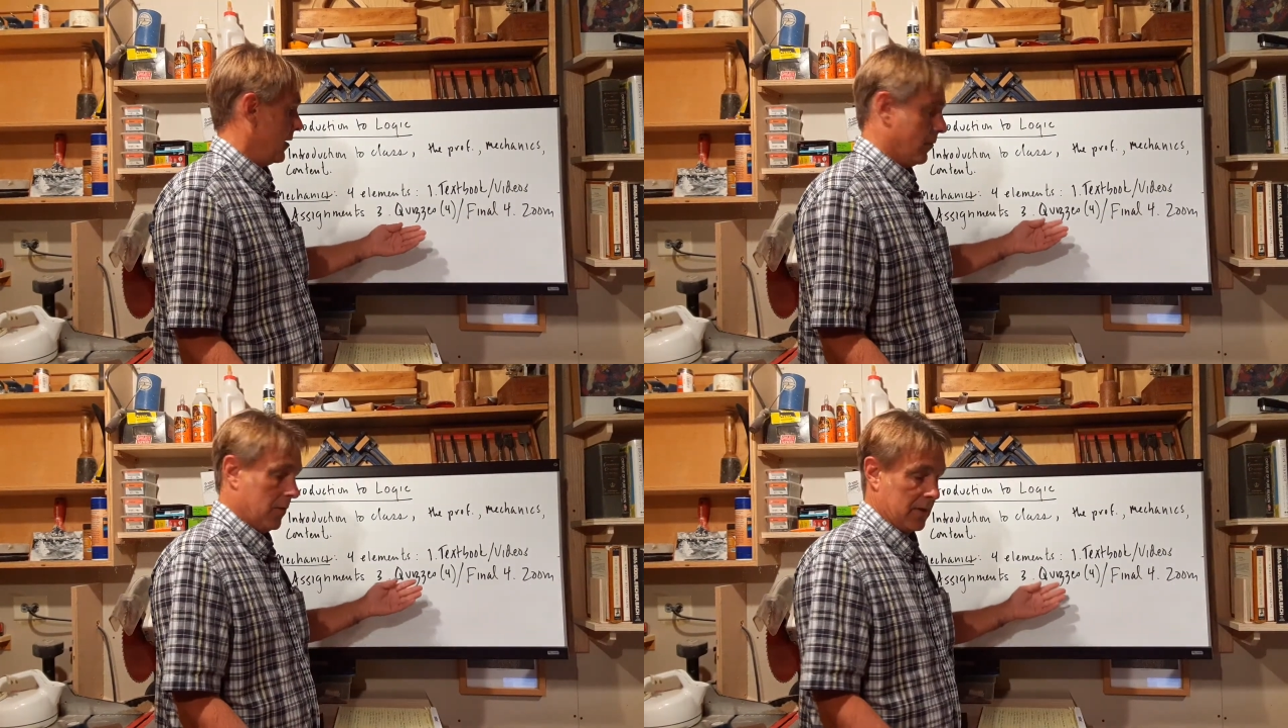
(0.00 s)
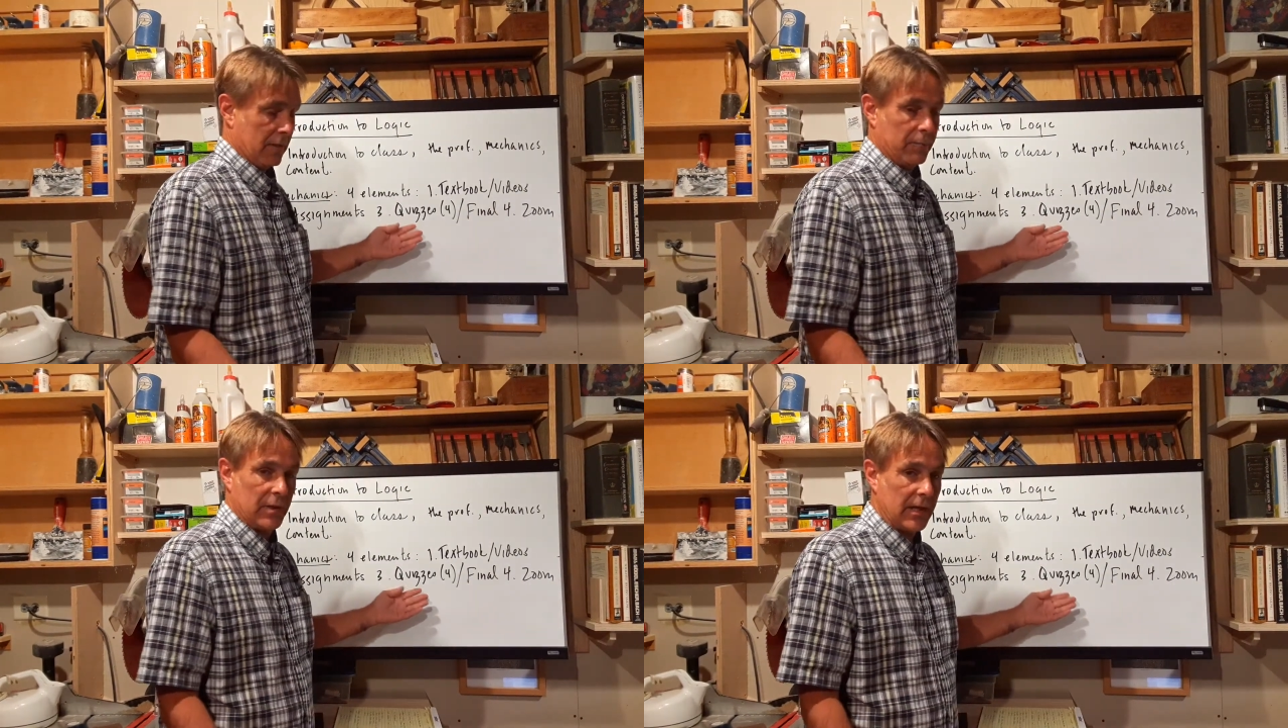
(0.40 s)
We'll
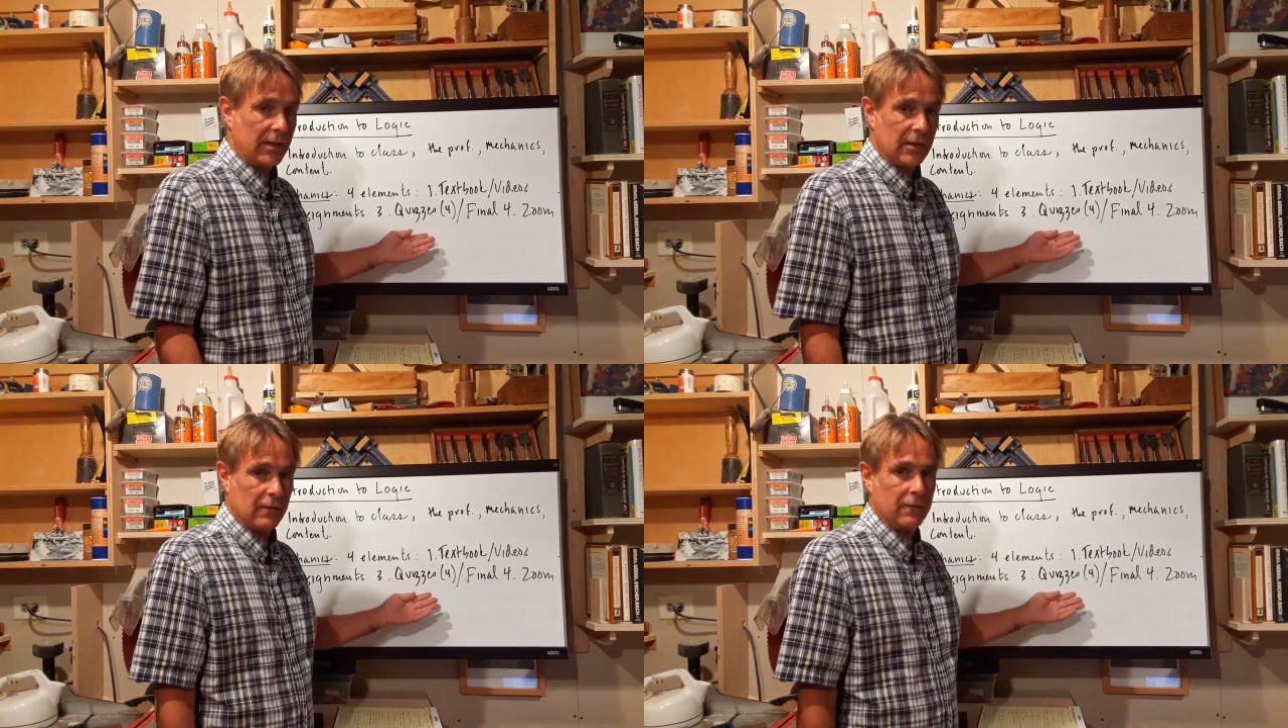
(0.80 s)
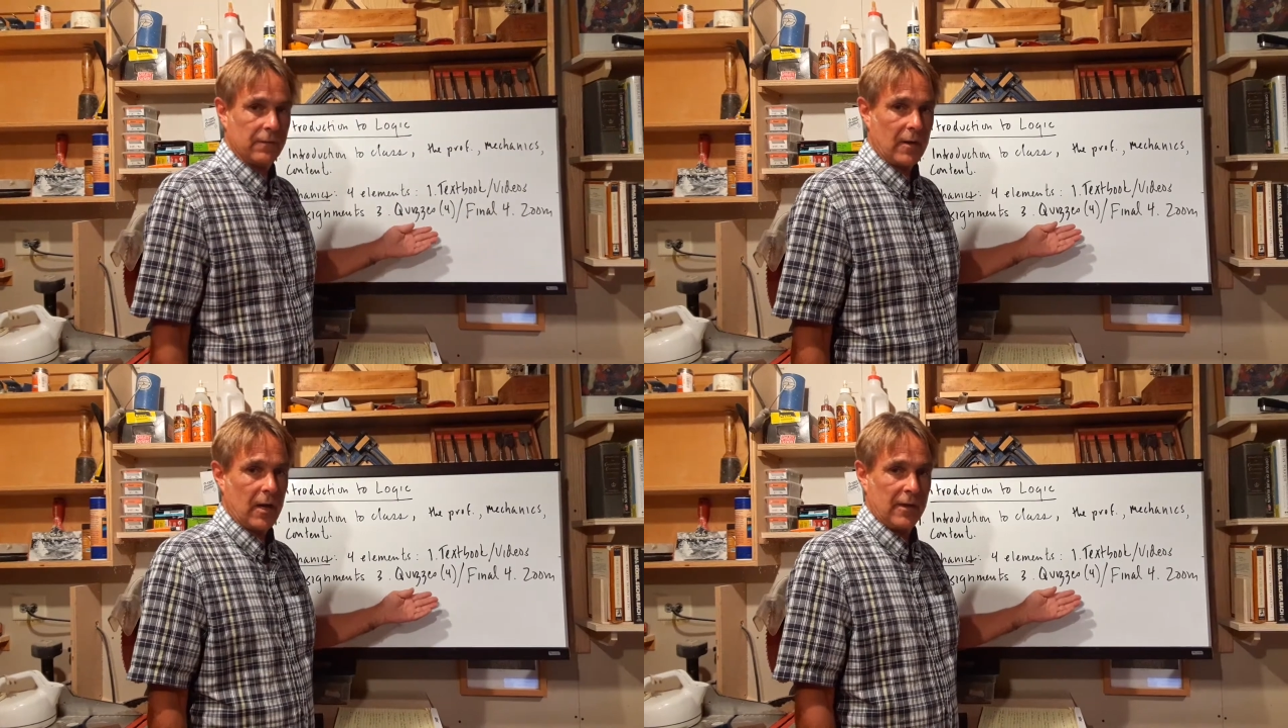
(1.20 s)
give plenty of
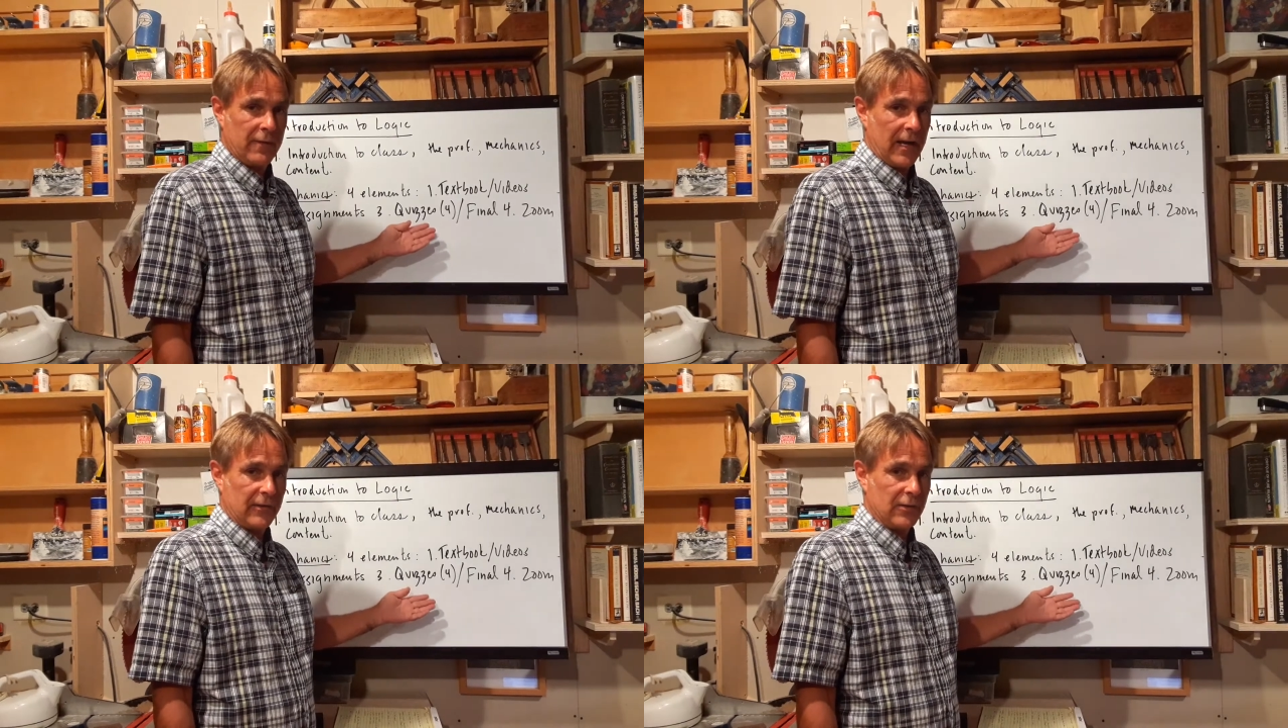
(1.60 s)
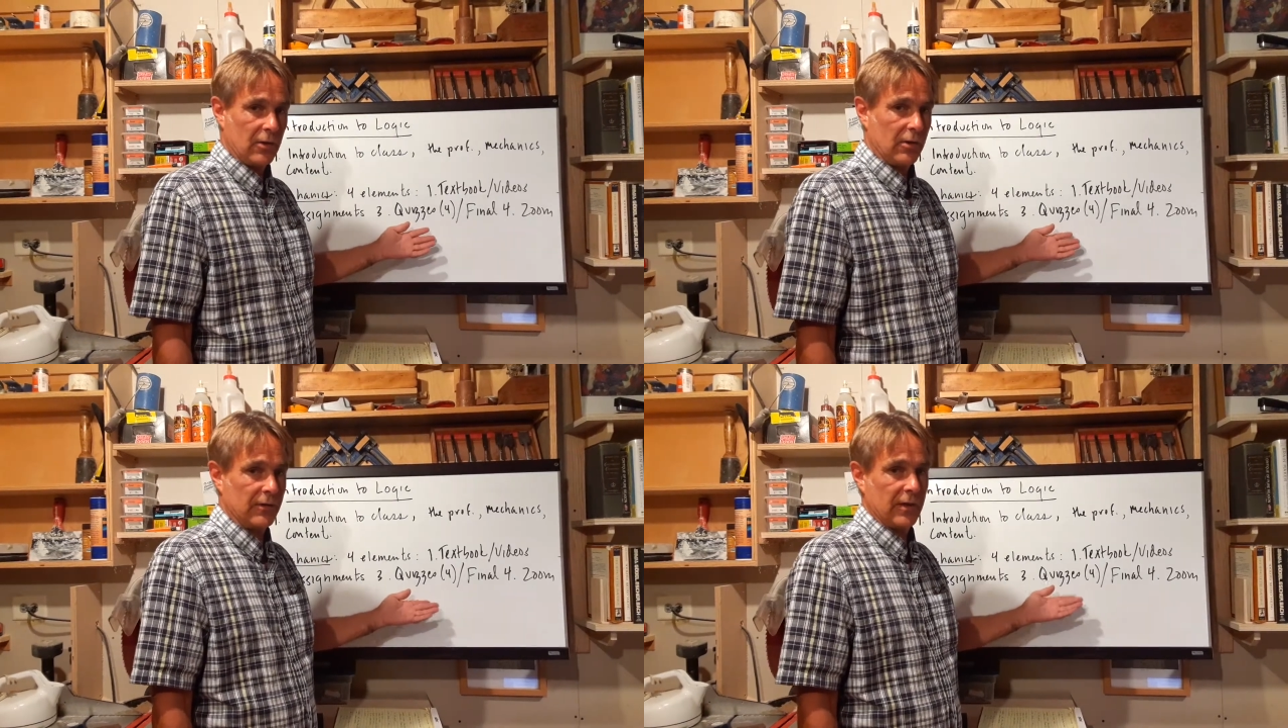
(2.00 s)
advance
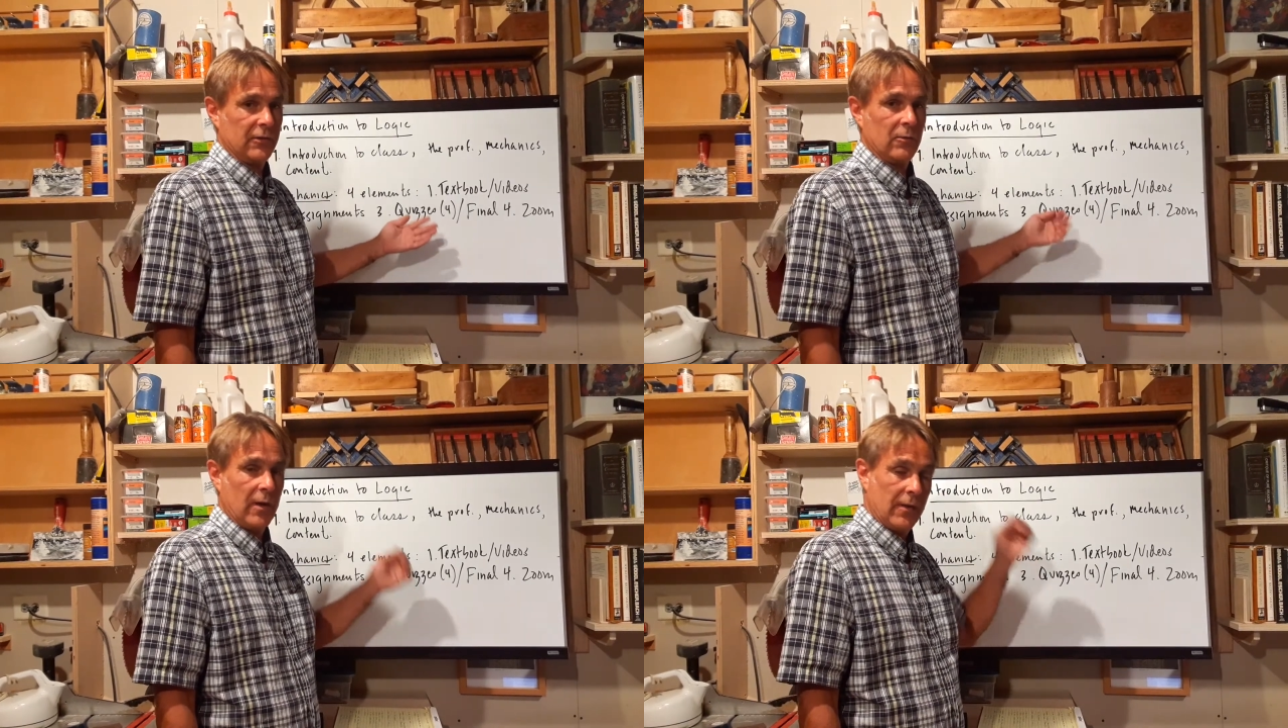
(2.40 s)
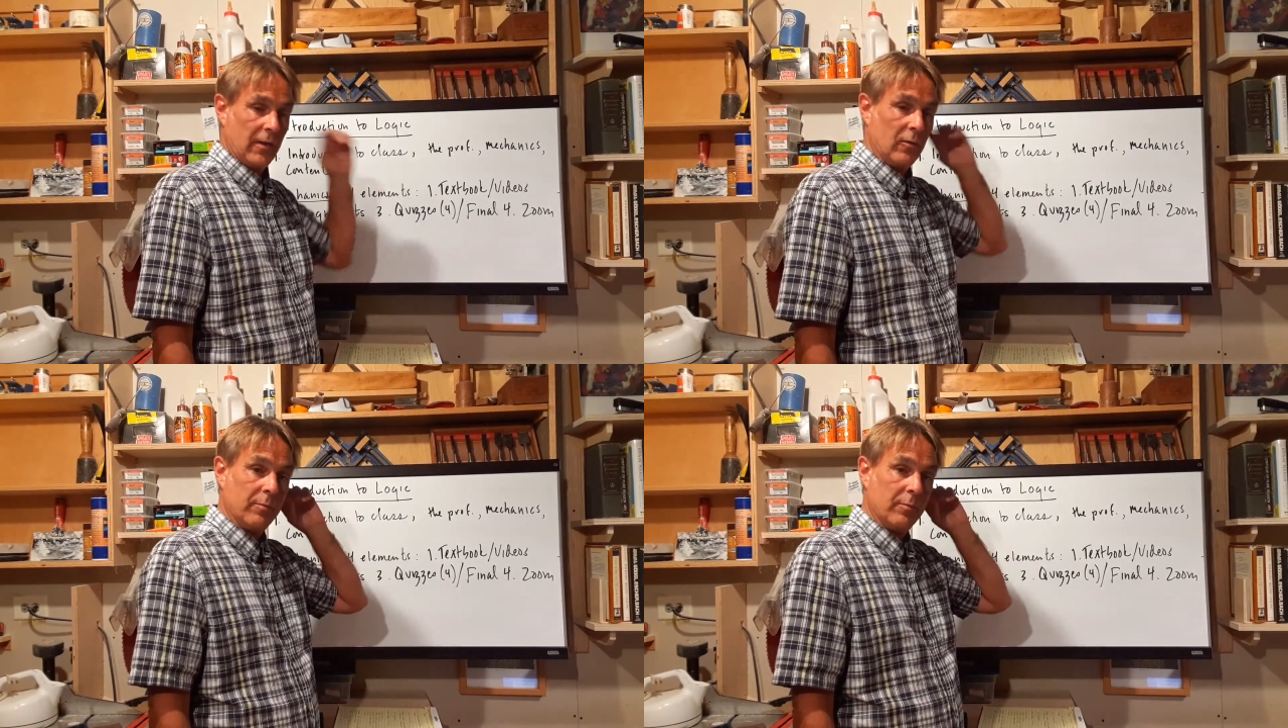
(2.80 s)
notice as to when they will